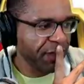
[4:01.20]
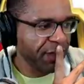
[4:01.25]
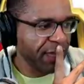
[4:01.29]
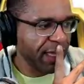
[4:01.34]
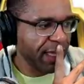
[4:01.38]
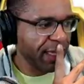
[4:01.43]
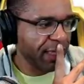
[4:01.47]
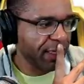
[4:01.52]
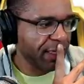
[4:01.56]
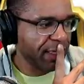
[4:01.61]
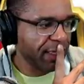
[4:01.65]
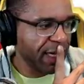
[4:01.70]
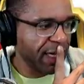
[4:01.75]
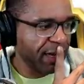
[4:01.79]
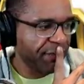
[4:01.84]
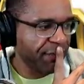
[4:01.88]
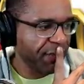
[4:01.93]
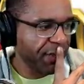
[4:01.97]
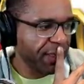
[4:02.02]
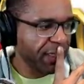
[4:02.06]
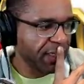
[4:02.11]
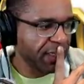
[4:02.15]
I feel like
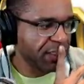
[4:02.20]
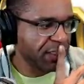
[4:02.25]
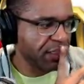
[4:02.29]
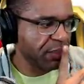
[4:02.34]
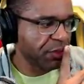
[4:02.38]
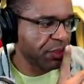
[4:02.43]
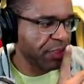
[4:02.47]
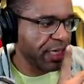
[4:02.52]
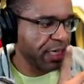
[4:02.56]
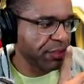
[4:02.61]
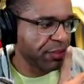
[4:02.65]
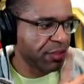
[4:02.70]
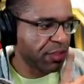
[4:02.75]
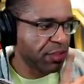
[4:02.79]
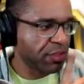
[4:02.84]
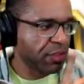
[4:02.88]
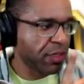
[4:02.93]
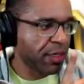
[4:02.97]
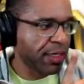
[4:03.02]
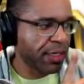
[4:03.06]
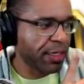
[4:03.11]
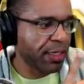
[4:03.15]
I feel like still Chandra's
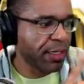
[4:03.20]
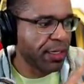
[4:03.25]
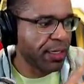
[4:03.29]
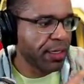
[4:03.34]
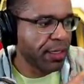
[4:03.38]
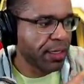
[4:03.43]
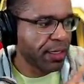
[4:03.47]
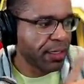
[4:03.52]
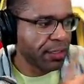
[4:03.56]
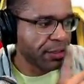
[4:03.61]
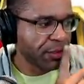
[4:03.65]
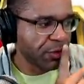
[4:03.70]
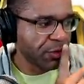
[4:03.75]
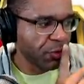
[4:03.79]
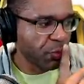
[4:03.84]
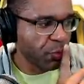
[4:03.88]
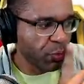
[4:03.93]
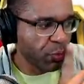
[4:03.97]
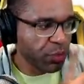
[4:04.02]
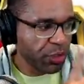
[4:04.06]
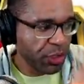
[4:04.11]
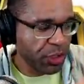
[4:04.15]
a target.
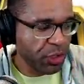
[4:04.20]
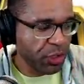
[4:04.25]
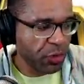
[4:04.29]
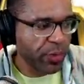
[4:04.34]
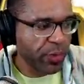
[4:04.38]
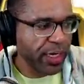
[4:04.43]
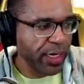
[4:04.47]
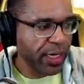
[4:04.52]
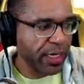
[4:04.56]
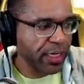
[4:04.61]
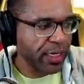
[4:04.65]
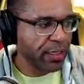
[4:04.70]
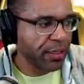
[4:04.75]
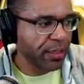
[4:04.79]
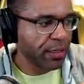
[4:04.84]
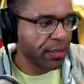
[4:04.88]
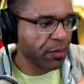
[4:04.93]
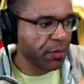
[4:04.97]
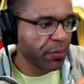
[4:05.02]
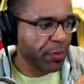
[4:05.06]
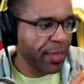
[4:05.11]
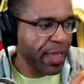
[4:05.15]
The greed.
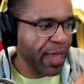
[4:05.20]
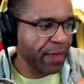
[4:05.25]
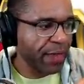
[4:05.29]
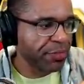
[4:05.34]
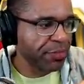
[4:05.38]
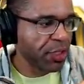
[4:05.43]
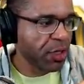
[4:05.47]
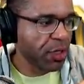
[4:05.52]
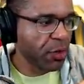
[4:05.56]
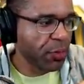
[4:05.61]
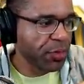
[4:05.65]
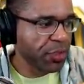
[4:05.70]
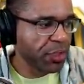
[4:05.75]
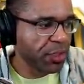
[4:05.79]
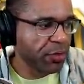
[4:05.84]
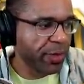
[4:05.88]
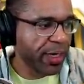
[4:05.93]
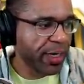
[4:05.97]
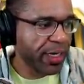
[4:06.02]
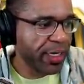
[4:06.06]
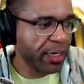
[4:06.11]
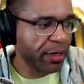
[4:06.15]
We have to go with
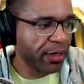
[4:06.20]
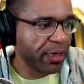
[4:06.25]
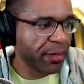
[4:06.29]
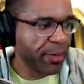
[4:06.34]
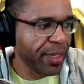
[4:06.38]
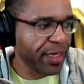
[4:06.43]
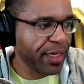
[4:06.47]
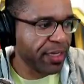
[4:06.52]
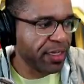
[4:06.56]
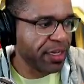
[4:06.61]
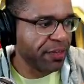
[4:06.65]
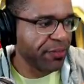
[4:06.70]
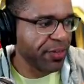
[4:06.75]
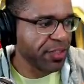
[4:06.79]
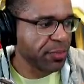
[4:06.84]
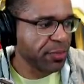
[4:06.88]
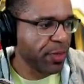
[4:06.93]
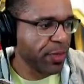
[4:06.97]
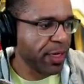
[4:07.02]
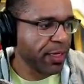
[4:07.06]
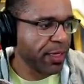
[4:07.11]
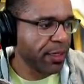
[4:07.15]
the greed here. Can we get a
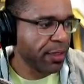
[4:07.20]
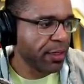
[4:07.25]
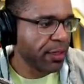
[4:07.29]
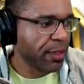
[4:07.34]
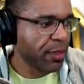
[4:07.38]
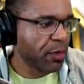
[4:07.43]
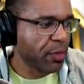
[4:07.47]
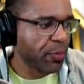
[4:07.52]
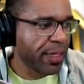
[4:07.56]
defense break?